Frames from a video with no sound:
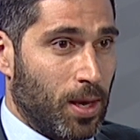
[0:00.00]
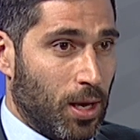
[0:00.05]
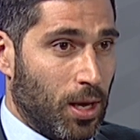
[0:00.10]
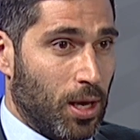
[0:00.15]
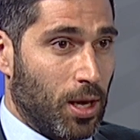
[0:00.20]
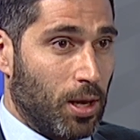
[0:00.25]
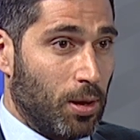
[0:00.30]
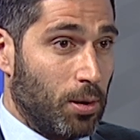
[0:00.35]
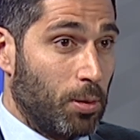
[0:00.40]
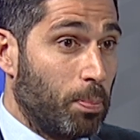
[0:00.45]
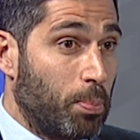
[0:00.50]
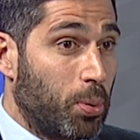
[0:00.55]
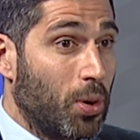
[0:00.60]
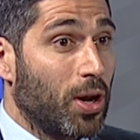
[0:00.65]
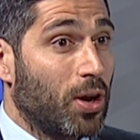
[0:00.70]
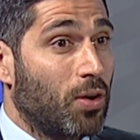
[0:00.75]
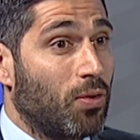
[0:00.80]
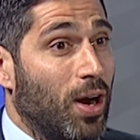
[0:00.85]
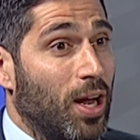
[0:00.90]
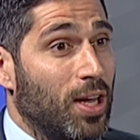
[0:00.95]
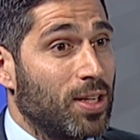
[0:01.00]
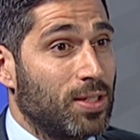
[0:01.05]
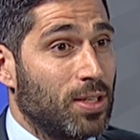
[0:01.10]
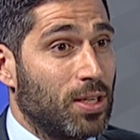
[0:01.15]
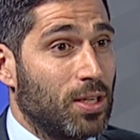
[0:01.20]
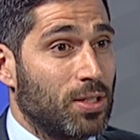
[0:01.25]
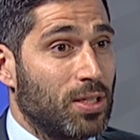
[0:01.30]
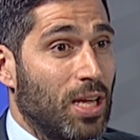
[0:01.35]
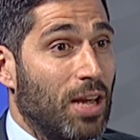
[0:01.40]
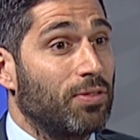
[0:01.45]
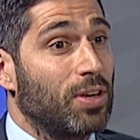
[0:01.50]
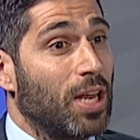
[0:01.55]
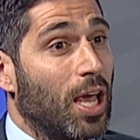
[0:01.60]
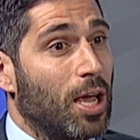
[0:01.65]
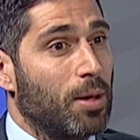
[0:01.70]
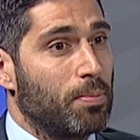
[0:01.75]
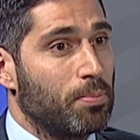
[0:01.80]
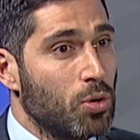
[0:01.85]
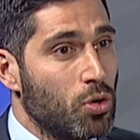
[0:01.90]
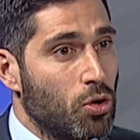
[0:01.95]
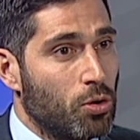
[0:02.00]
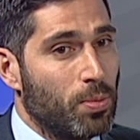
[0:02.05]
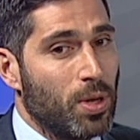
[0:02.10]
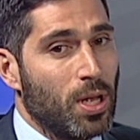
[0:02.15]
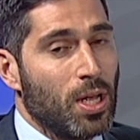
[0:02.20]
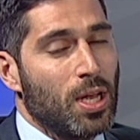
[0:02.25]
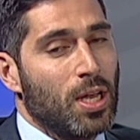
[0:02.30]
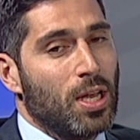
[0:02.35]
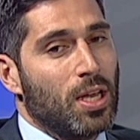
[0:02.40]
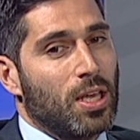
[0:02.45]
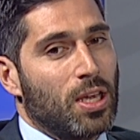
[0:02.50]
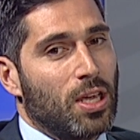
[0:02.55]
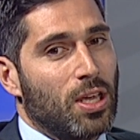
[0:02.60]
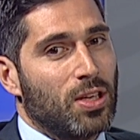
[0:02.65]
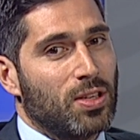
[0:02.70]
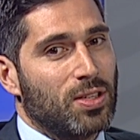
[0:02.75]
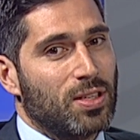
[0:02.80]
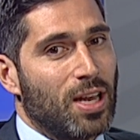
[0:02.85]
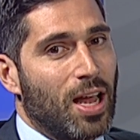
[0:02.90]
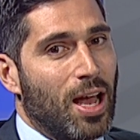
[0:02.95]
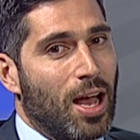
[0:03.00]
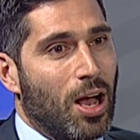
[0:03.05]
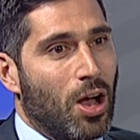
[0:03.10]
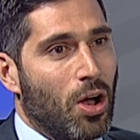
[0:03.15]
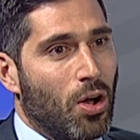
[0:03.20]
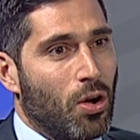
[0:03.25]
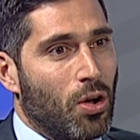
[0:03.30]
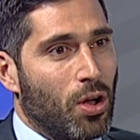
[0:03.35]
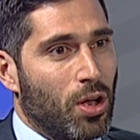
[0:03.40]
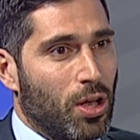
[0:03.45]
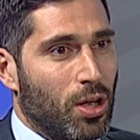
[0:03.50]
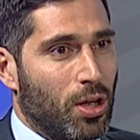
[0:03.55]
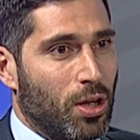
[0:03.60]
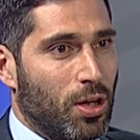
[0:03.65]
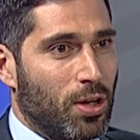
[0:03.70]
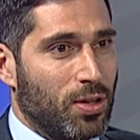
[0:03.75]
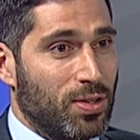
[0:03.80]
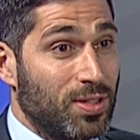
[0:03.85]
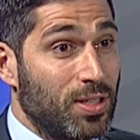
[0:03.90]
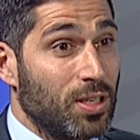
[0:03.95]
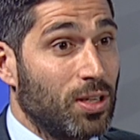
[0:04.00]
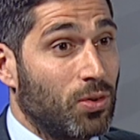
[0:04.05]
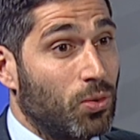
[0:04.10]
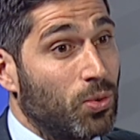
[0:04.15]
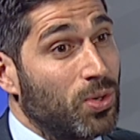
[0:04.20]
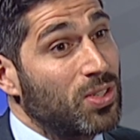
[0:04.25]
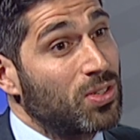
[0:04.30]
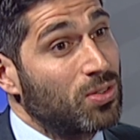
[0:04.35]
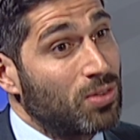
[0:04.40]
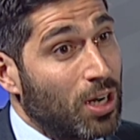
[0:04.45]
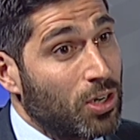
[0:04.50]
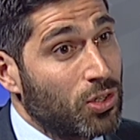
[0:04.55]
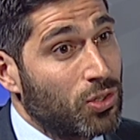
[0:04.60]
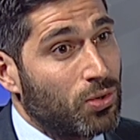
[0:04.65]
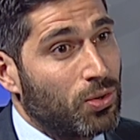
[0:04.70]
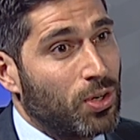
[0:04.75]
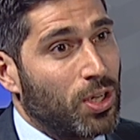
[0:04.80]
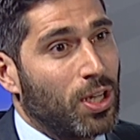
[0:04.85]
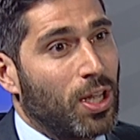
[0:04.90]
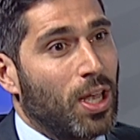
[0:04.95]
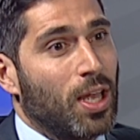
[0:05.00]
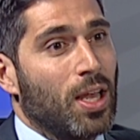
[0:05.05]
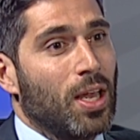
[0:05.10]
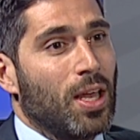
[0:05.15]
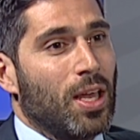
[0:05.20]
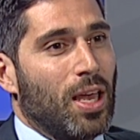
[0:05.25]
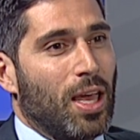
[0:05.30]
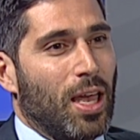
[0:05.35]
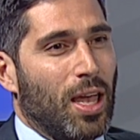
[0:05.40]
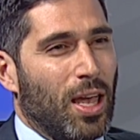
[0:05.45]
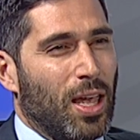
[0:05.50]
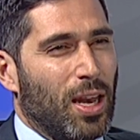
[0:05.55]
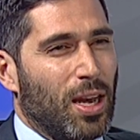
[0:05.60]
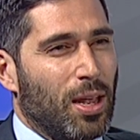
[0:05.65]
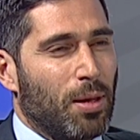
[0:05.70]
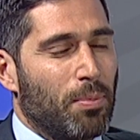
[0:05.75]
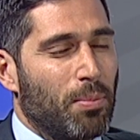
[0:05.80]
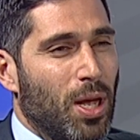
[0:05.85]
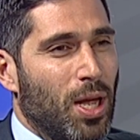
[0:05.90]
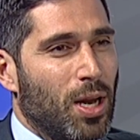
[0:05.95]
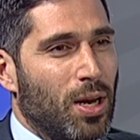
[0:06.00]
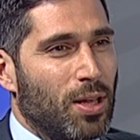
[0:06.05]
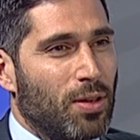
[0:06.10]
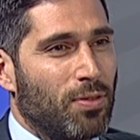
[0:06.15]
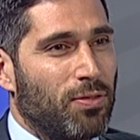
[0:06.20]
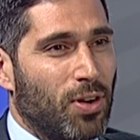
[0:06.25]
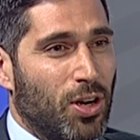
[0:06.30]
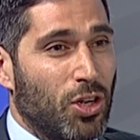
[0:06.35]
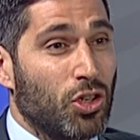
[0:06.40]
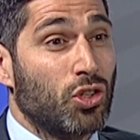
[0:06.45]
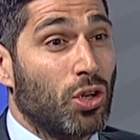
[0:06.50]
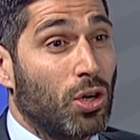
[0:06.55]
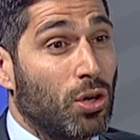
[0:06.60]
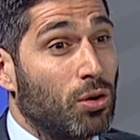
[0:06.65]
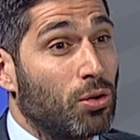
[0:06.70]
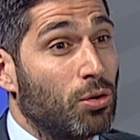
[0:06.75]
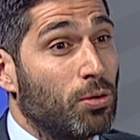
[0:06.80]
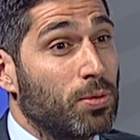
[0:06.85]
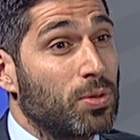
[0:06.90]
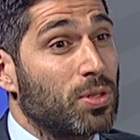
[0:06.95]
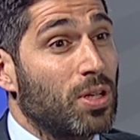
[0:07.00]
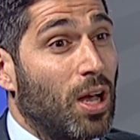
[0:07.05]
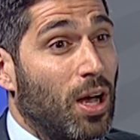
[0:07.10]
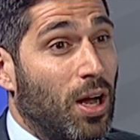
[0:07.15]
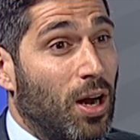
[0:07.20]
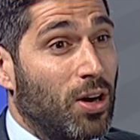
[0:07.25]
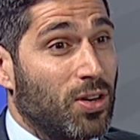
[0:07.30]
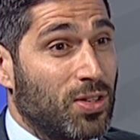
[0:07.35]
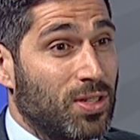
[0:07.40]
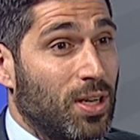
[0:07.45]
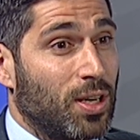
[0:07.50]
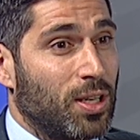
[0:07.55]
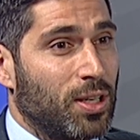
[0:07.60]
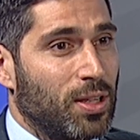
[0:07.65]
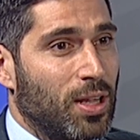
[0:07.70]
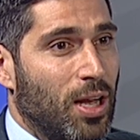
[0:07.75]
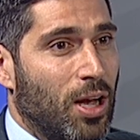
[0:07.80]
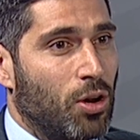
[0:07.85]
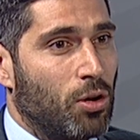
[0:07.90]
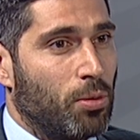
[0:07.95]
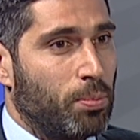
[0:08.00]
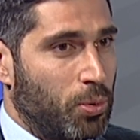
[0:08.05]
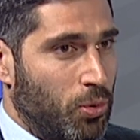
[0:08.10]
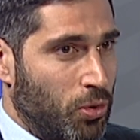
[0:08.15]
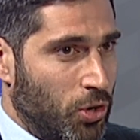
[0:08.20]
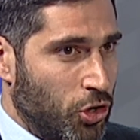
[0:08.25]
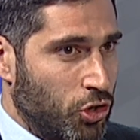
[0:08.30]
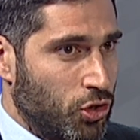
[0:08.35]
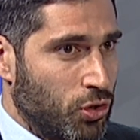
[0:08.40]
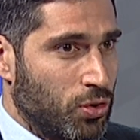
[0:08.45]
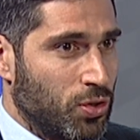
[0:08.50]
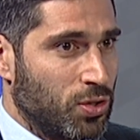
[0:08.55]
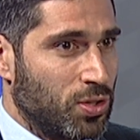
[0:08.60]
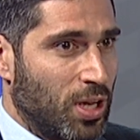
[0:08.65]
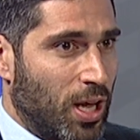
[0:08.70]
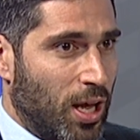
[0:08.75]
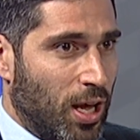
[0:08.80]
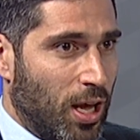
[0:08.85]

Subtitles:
the pre-crisis FDI boom, is now still restructuring, and many financial groups are scaling down operations